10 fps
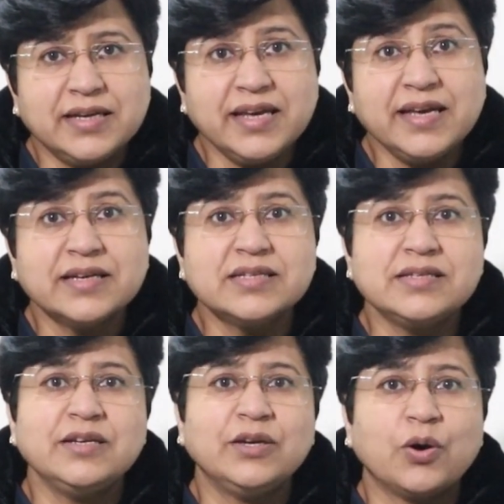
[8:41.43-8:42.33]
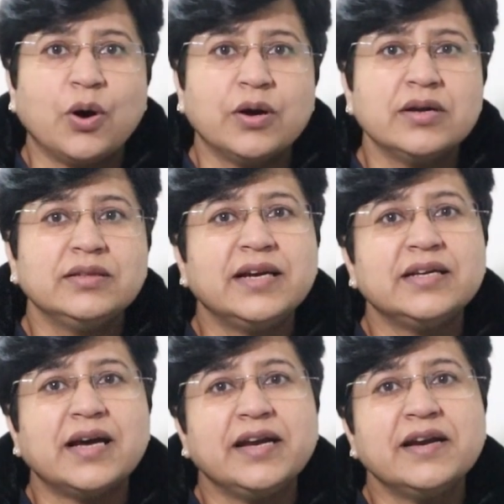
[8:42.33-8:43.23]
TXT record
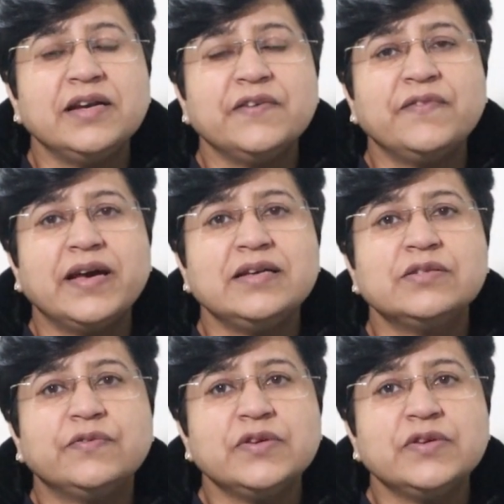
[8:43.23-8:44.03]
that identifies